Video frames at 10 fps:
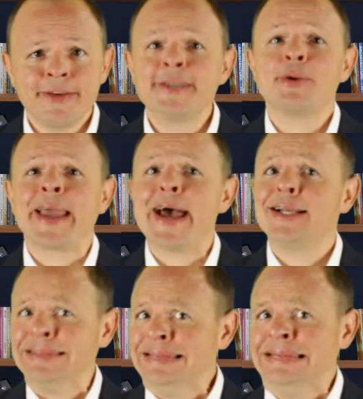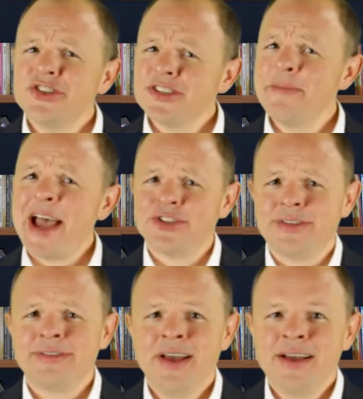Facebook ad. Just
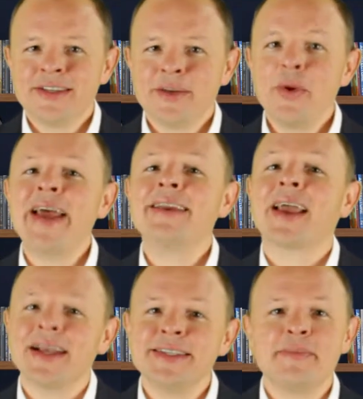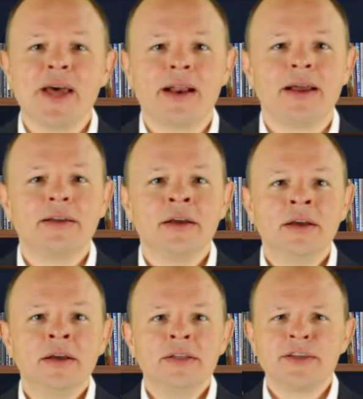imagine, someone had to concept that ad,
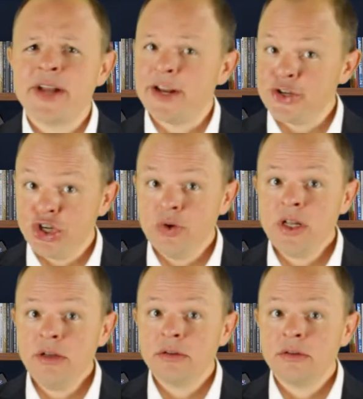someone had to shoot it,